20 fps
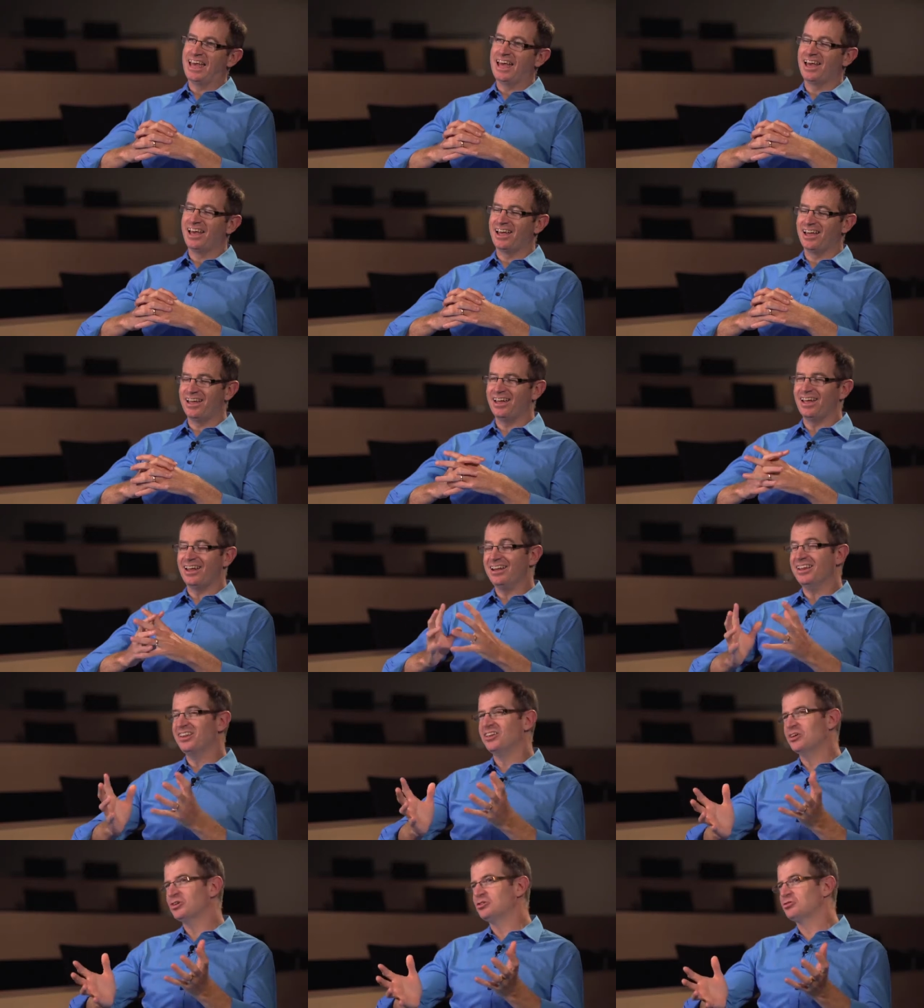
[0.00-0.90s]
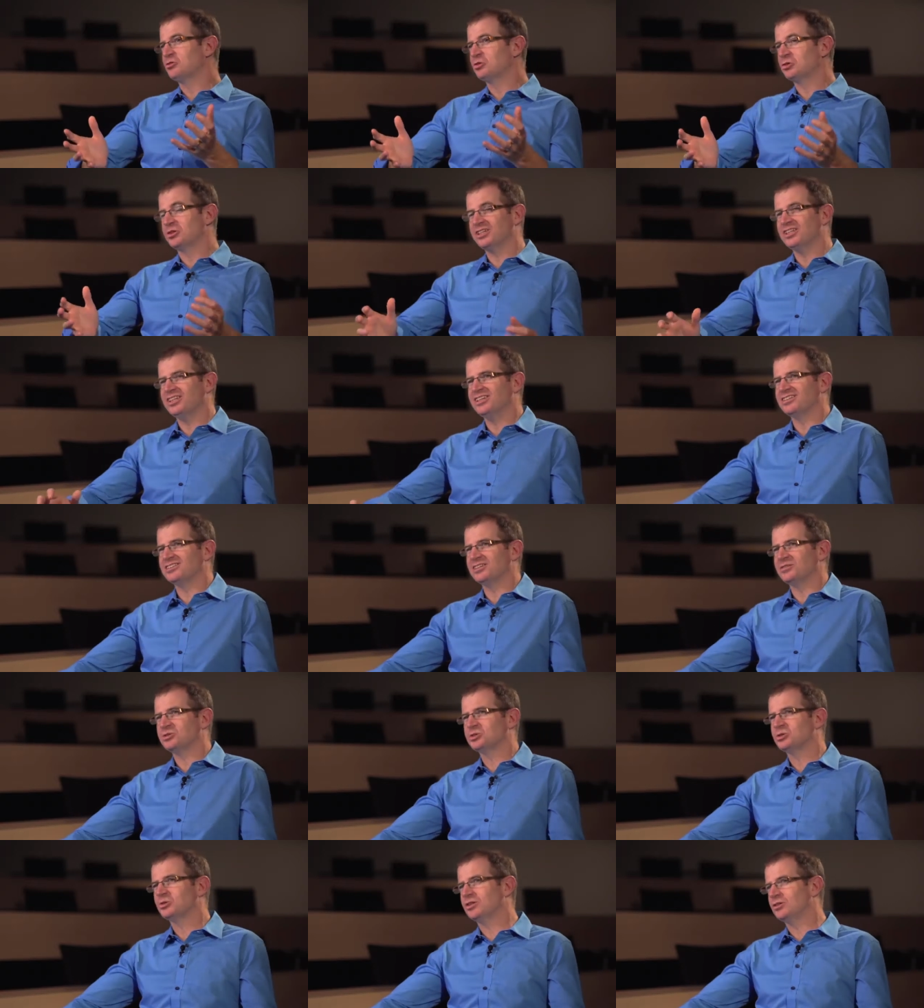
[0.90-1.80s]
And in those 14 years, I'm
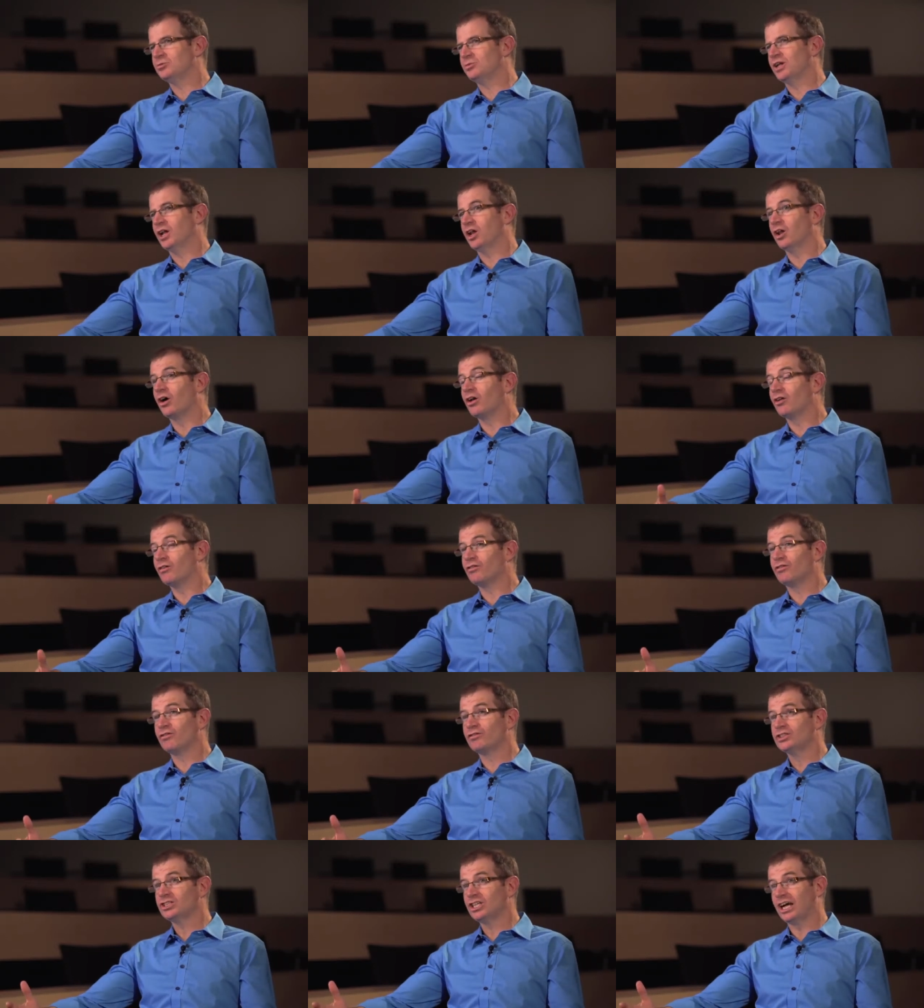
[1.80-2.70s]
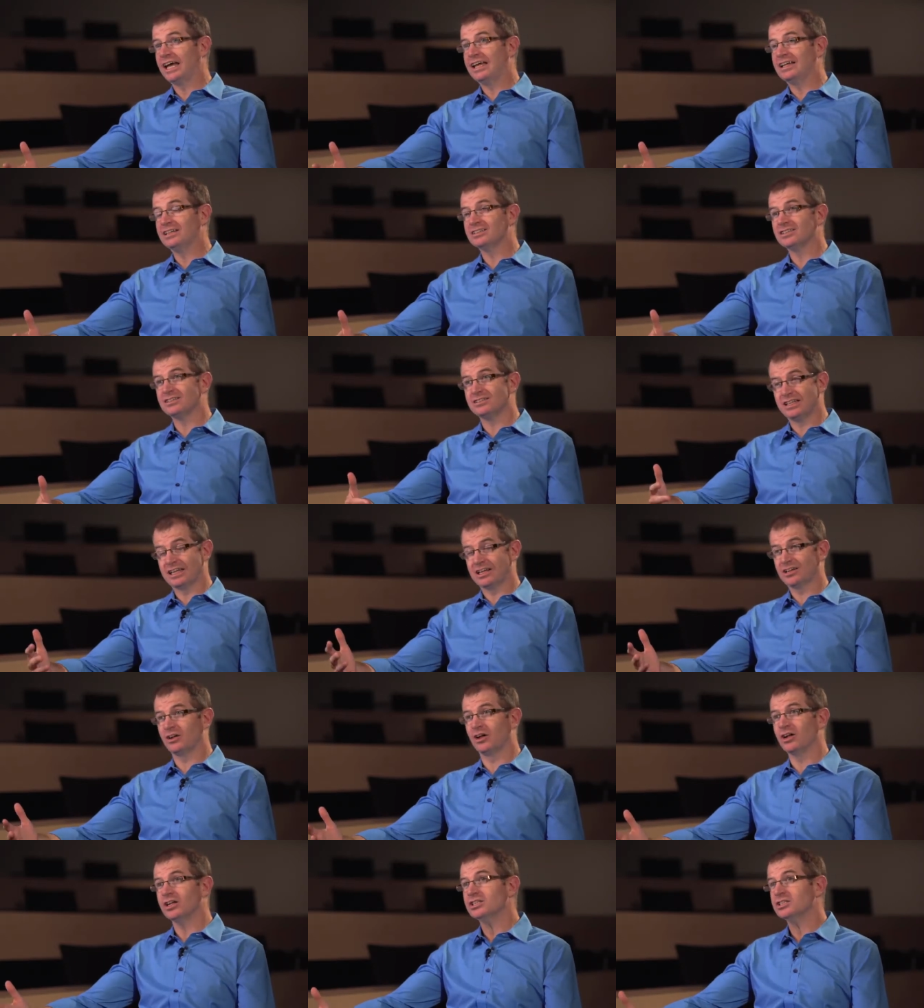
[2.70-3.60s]
sure there's been a lot of change and
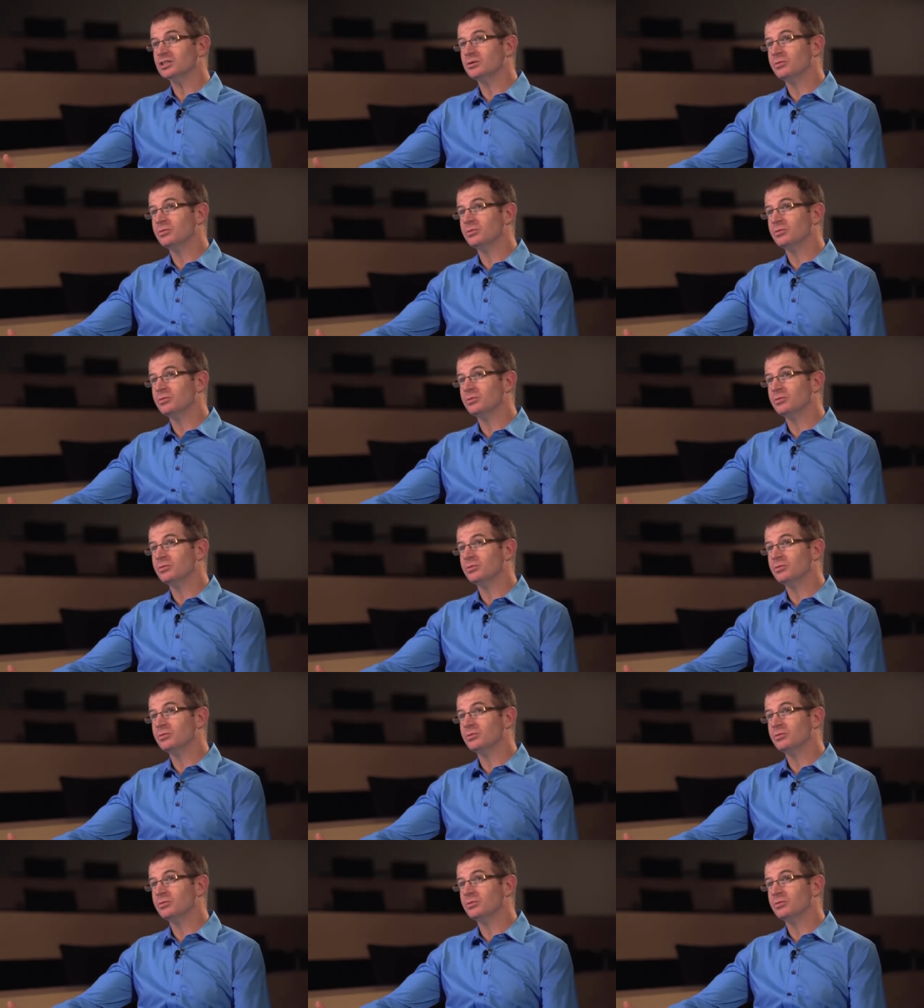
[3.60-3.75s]
technology